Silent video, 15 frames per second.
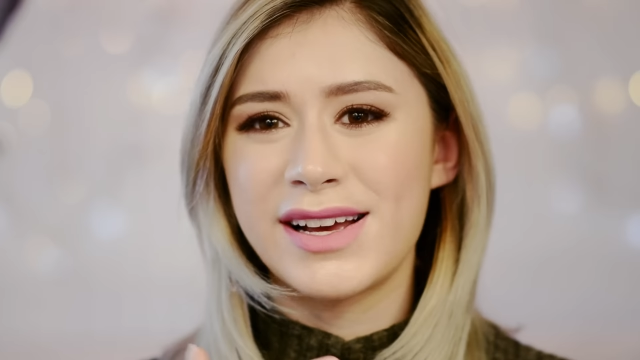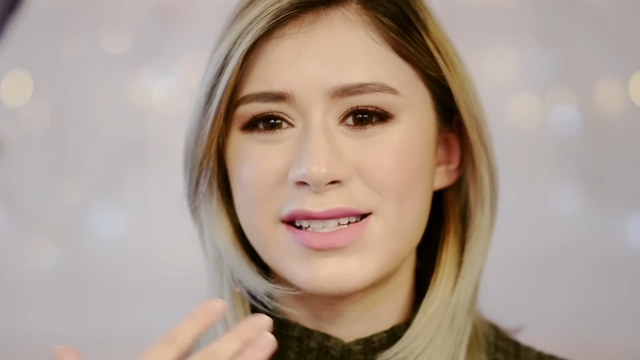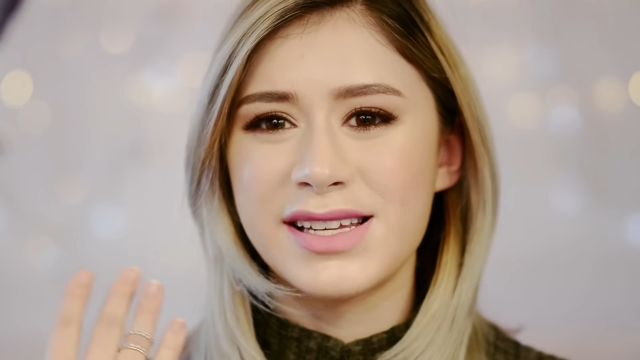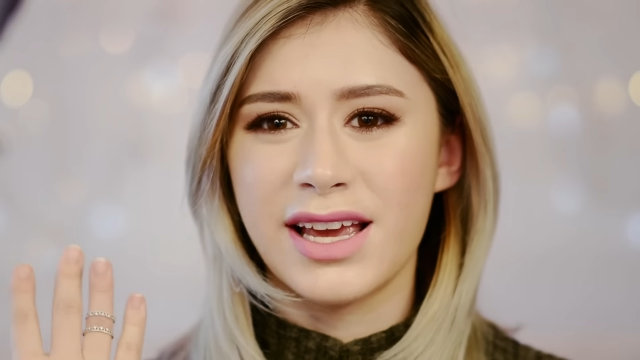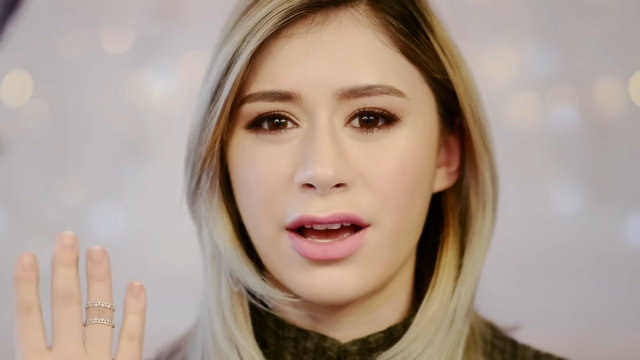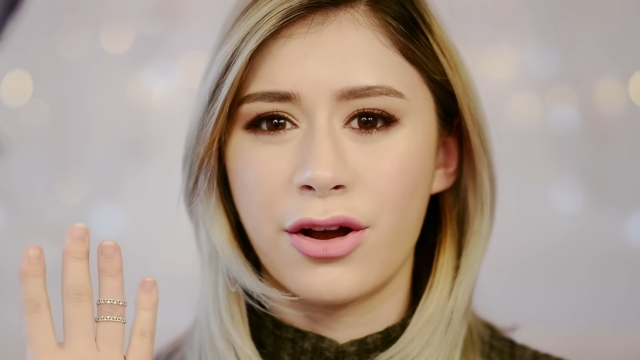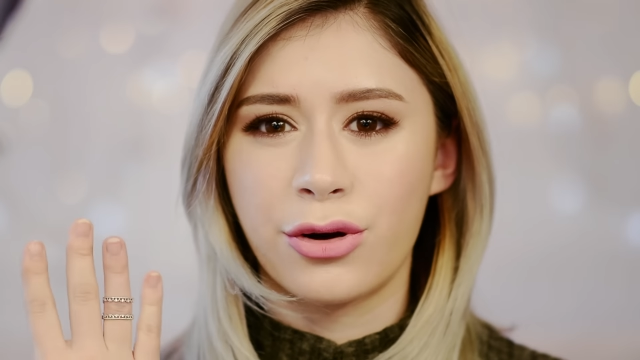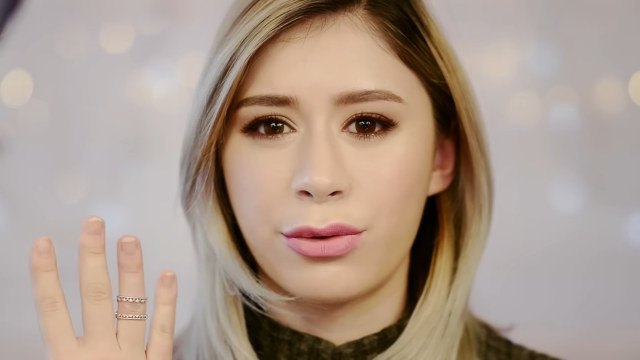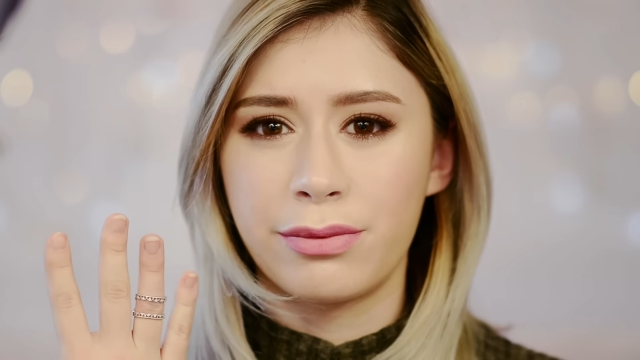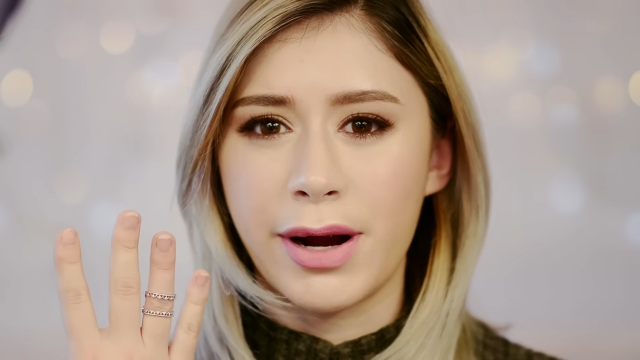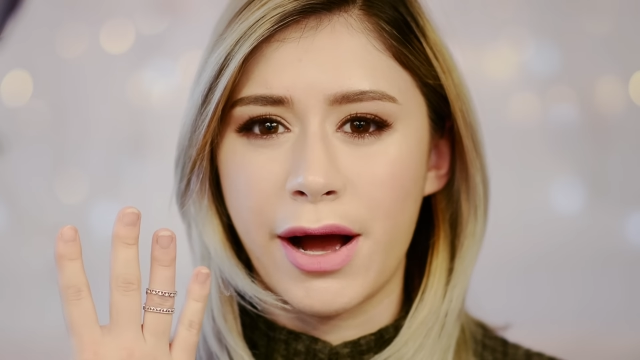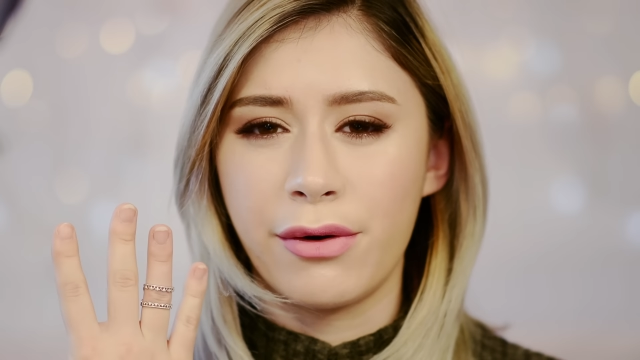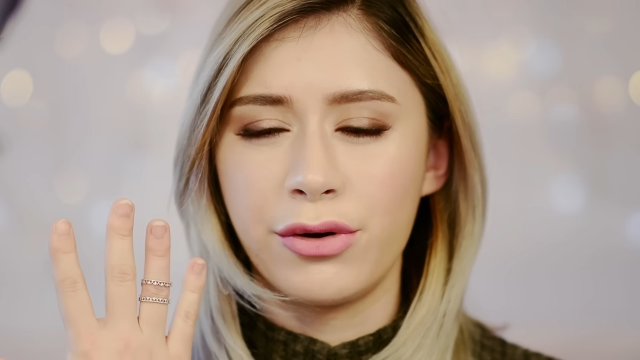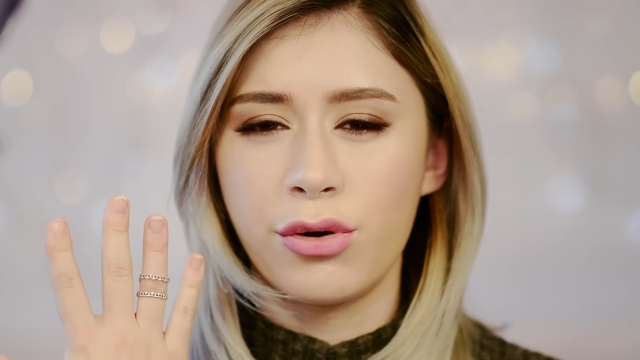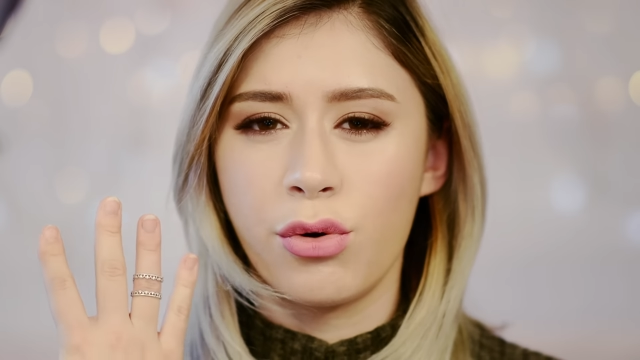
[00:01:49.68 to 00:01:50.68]
of has like a
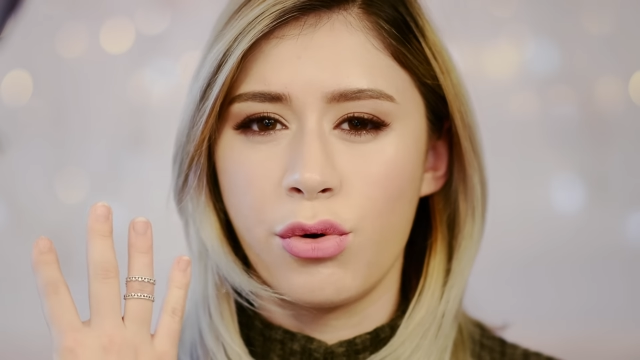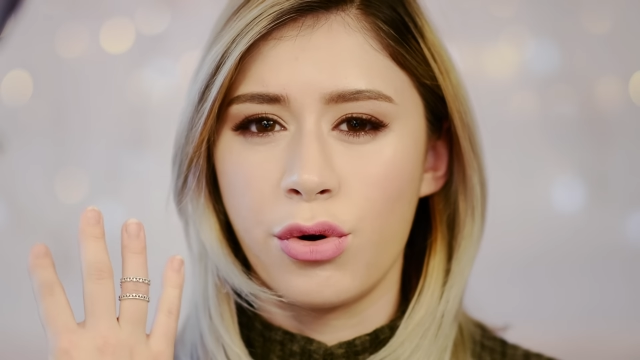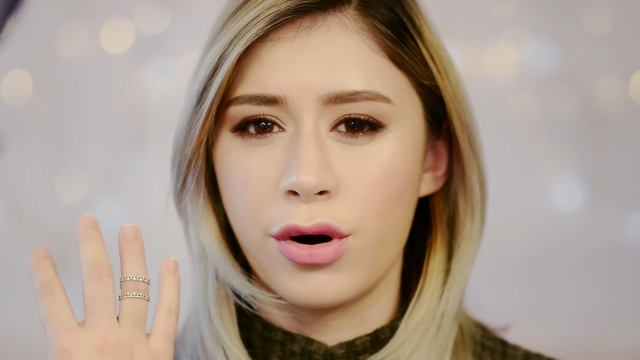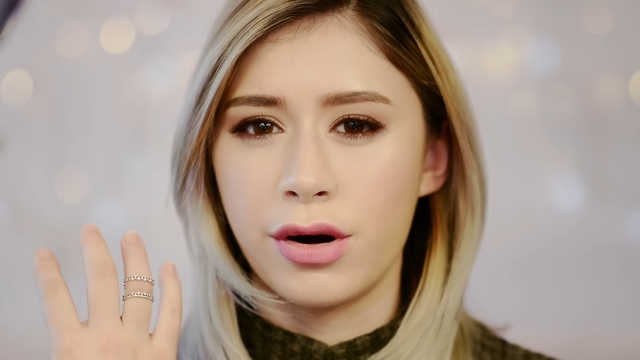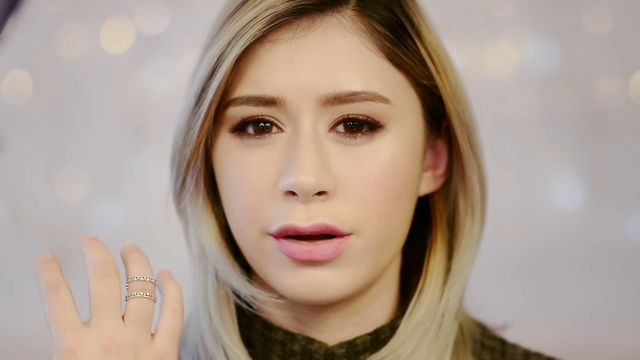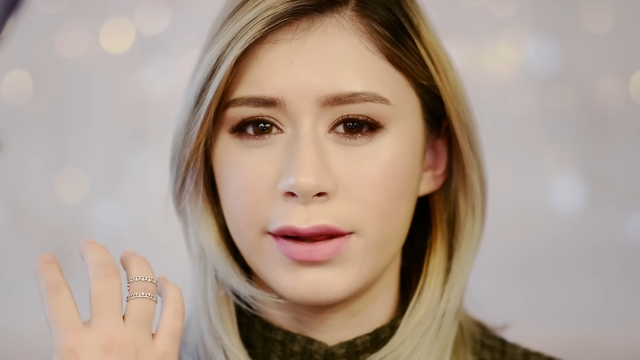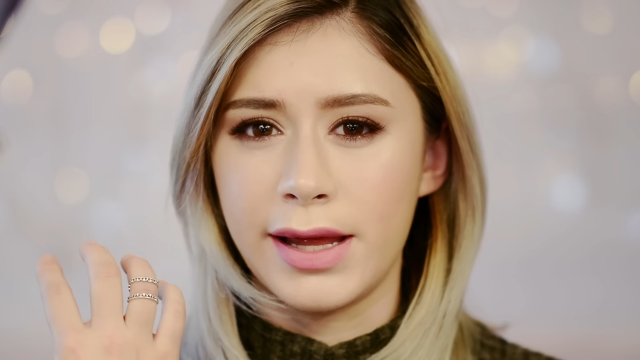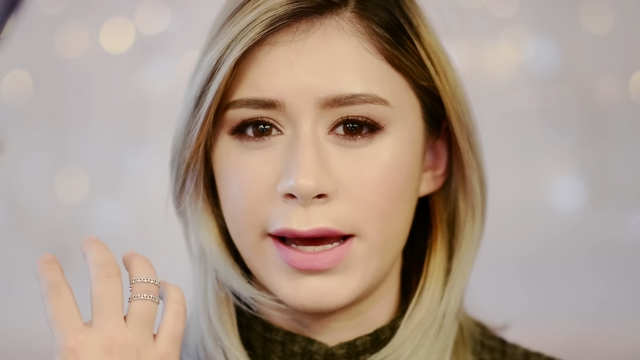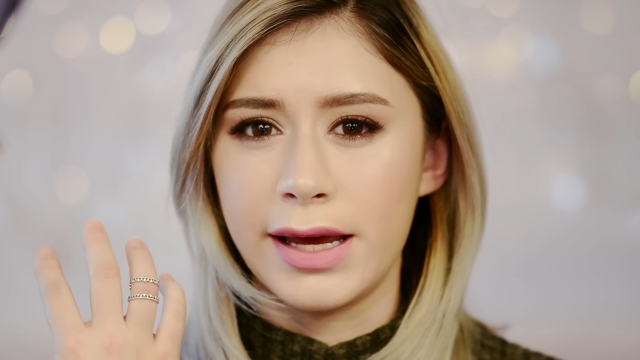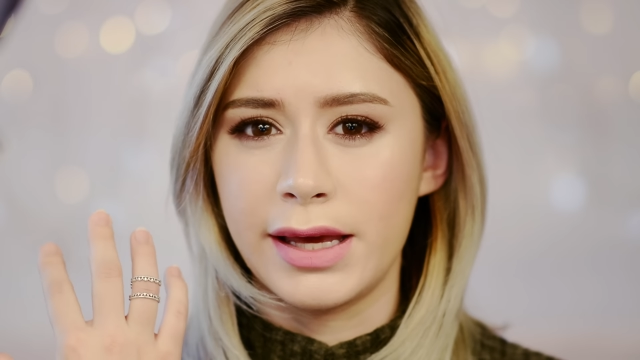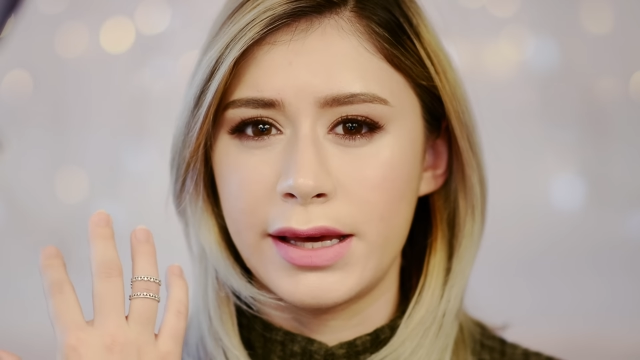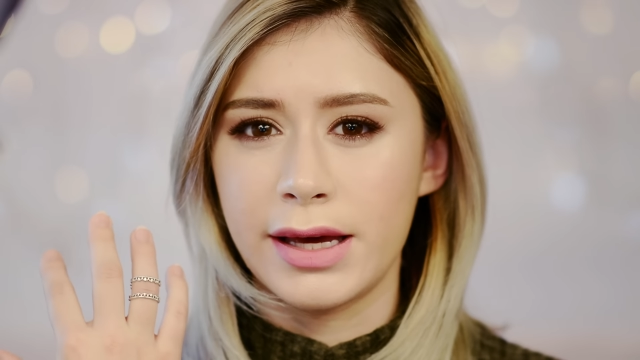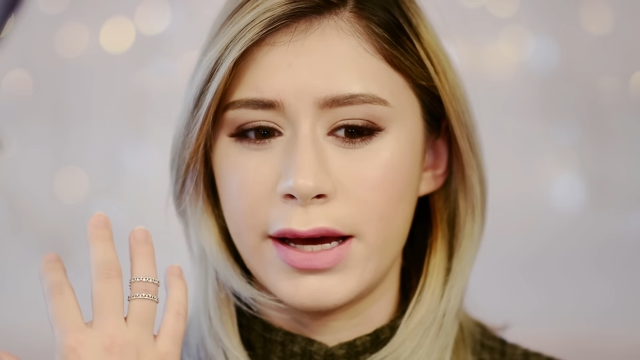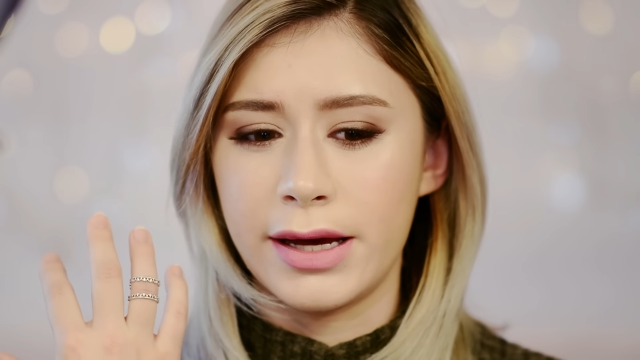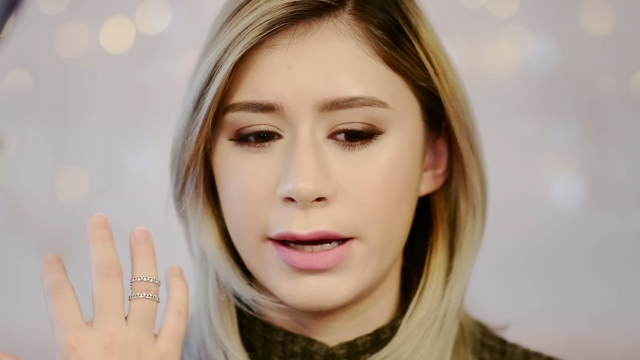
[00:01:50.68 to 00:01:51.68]
crown or
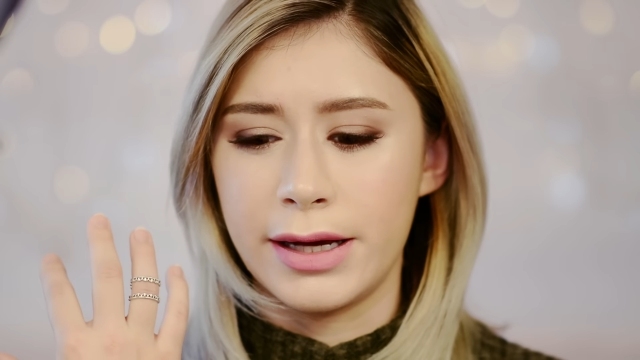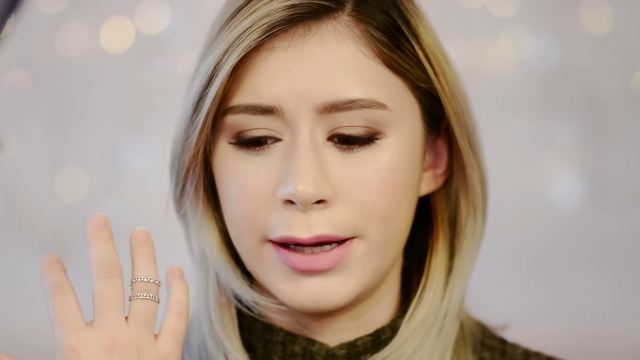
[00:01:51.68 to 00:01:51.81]
like,